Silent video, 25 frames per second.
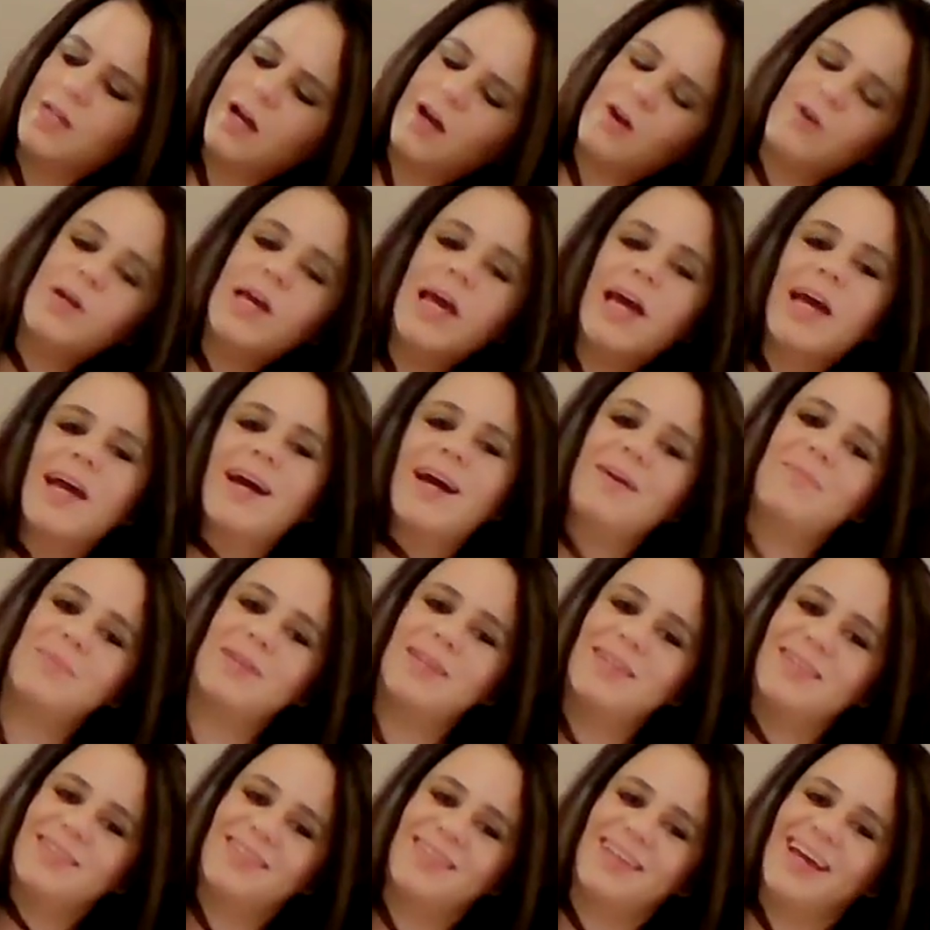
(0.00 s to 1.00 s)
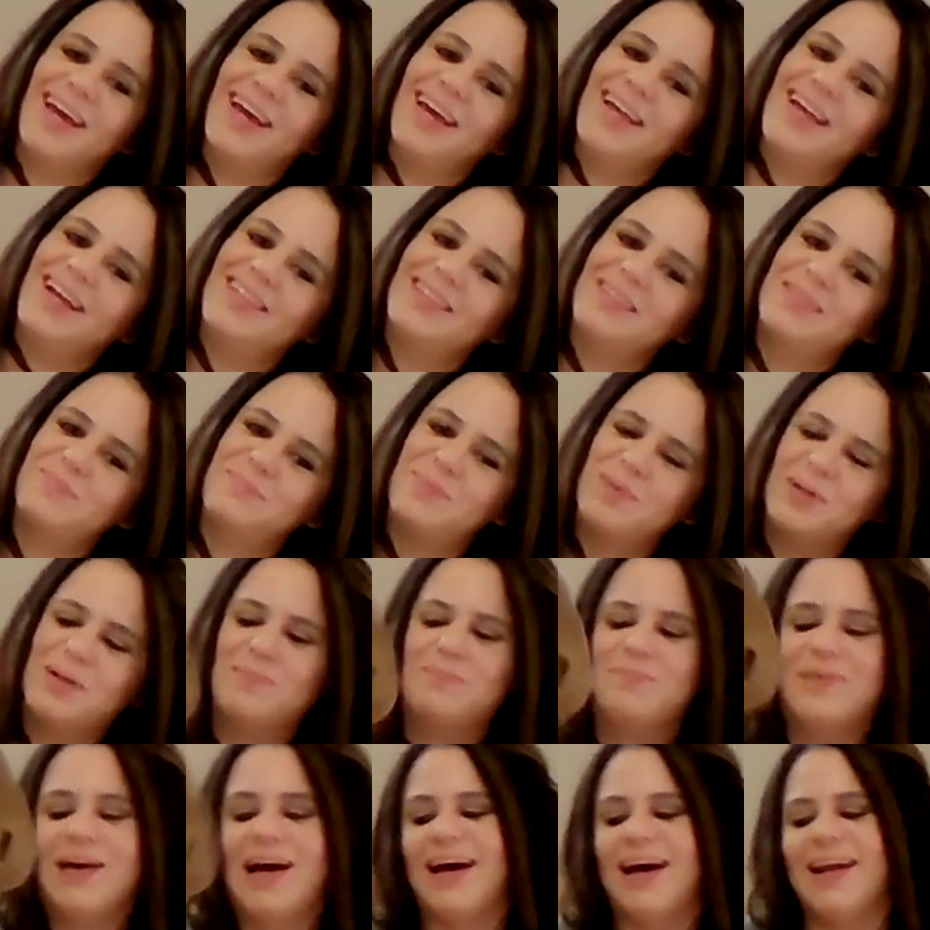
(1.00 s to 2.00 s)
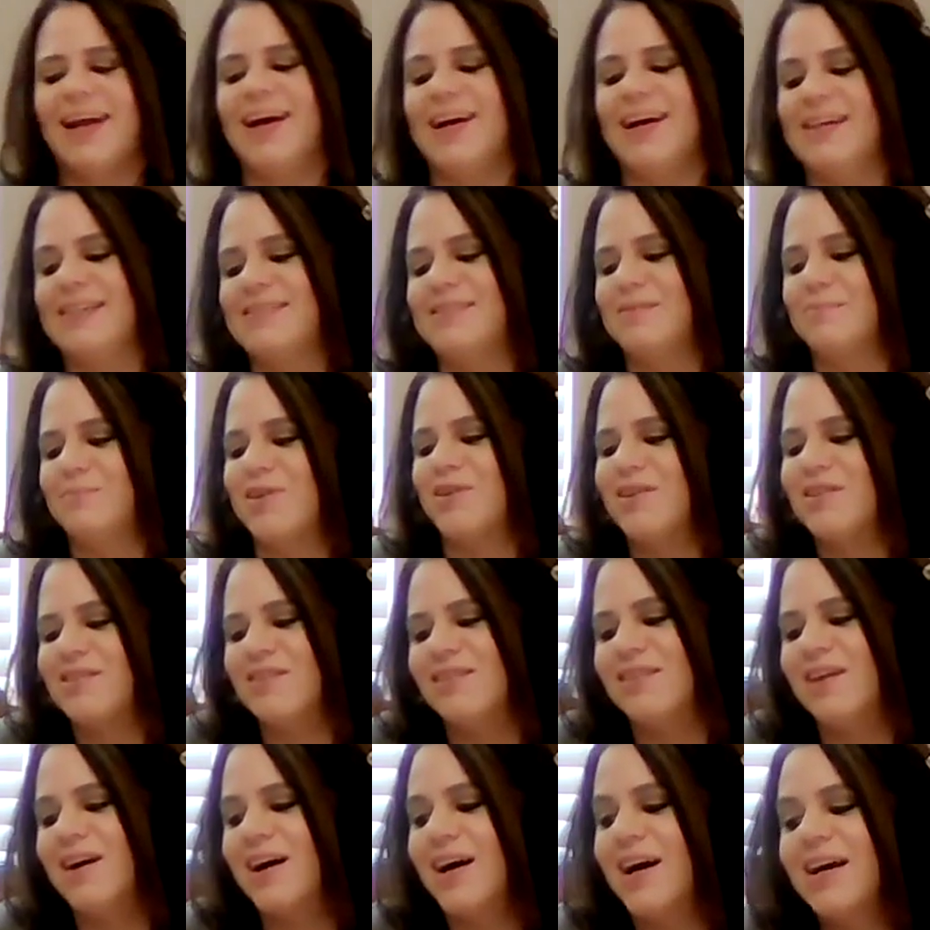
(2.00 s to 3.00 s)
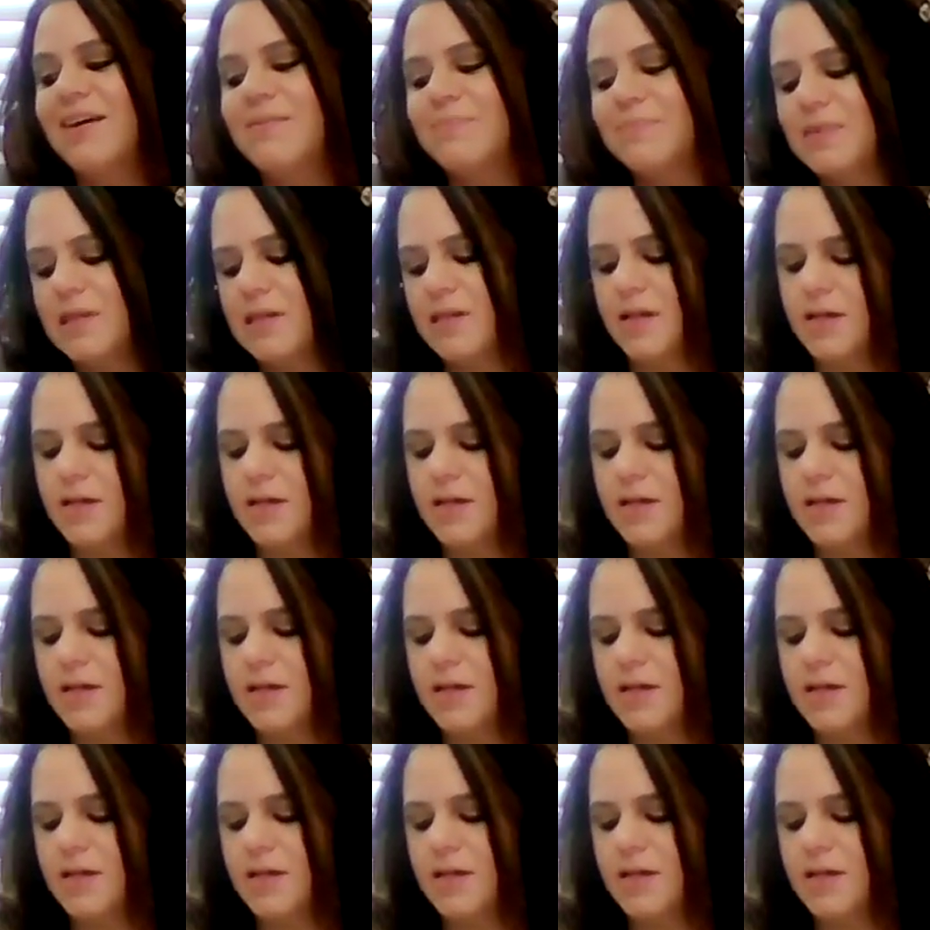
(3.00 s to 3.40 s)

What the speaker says: Okay, I'm gonna say that's pretty badass. I'm not gonna lie.